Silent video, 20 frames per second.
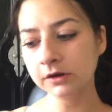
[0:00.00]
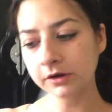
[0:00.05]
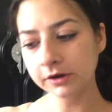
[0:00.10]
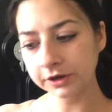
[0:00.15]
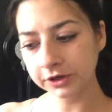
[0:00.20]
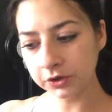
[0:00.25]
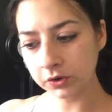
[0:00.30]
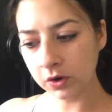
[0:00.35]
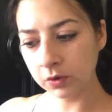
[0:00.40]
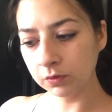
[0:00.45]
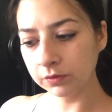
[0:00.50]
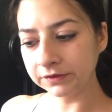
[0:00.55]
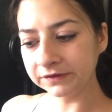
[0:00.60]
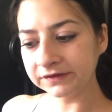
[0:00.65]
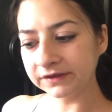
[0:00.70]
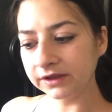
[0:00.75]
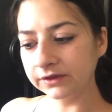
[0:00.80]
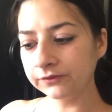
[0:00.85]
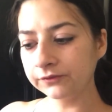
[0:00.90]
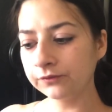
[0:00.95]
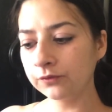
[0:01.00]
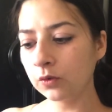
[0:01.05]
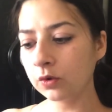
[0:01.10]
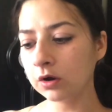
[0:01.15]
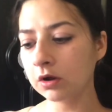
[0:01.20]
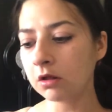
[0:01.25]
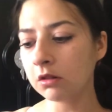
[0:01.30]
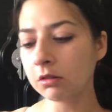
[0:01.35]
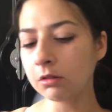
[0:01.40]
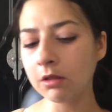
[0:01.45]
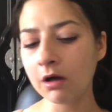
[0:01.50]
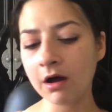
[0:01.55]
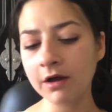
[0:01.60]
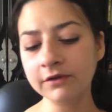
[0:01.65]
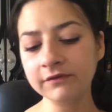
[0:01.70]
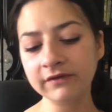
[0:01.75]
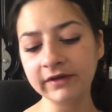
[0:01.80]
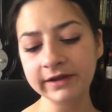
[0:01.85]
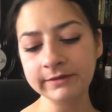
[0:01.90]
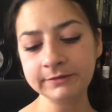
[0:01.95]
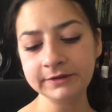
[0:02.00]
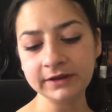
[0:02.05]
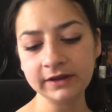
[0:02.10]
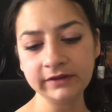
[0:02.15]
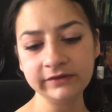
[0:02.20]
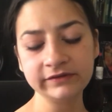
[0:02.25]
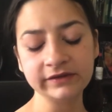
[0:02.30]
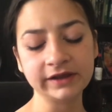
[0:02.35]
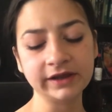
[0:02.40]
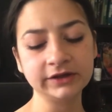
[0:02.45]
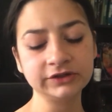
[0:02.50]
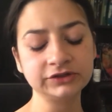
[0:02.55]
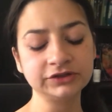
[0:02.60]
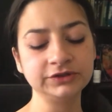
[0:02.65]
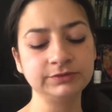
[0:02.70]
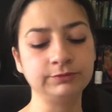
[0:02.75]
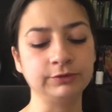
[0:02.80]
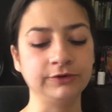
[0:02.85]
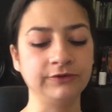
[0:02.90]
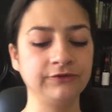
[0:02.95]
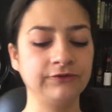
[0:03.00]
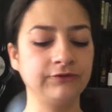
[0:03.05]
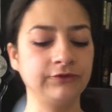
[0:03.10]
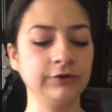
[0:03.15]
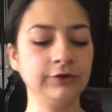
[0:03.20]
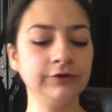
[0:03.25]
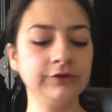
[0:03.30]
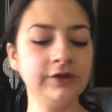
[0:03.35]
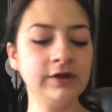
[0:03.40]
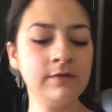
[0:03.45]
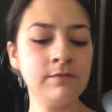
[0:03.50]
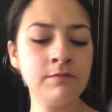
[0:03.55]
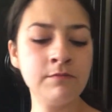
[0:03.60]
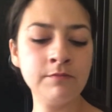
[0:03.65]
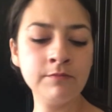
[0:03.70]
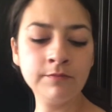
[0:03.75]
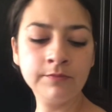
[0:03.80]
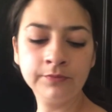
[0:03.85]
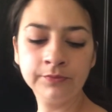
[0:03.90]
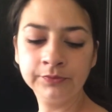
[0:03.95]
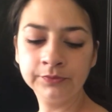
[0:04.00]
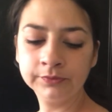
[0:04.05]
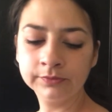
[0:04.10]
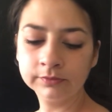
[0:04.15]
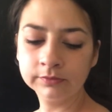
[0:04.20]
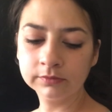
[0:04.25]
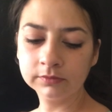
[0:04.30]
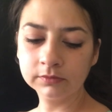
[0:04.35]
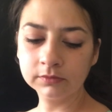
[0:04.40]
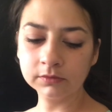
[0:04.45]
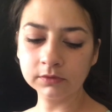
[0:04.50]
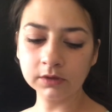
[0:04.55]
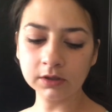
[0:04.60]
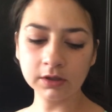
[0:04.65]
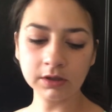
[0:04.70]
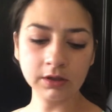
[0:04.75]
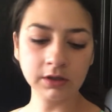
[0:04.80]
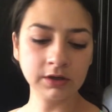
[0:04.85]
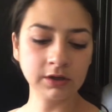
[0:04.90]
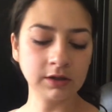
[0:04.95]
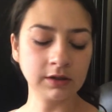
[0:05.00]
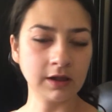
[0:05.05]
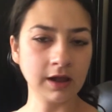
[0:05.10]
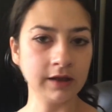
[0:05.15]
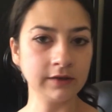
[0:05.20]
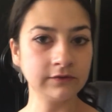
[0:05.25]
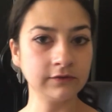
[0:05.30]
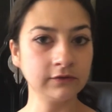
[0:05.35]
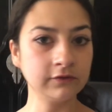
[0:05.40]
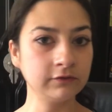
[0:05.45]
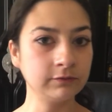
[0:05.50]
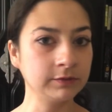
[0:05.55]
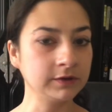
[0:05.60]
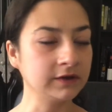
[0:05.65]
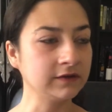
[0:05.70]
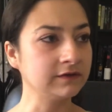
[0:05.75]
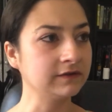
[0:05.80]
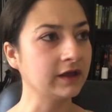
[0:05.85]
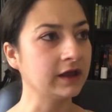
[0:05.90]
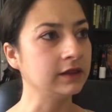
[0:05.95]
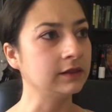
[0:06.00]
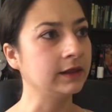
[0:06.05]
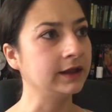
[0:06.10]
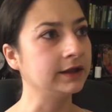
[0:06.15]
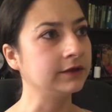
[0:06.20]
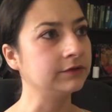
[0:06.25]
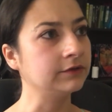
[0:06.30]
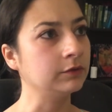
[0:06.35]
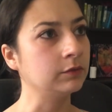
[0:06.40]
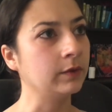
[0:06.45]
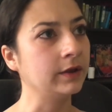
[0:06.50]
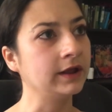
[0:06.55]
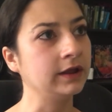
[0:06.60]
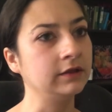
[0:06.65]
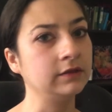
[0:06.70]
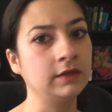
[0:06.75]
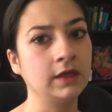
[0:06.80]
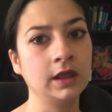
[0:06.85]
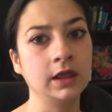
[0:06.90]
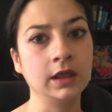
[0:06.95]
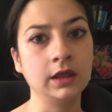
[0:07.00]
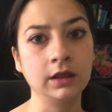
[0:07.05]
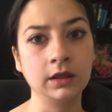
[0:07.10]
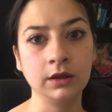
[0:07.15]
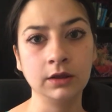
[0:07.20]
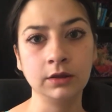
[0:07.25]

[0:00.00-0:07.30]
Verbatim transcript: You know, I will say for a lot of IPAs, I actually prefer them in glasses because I like the way they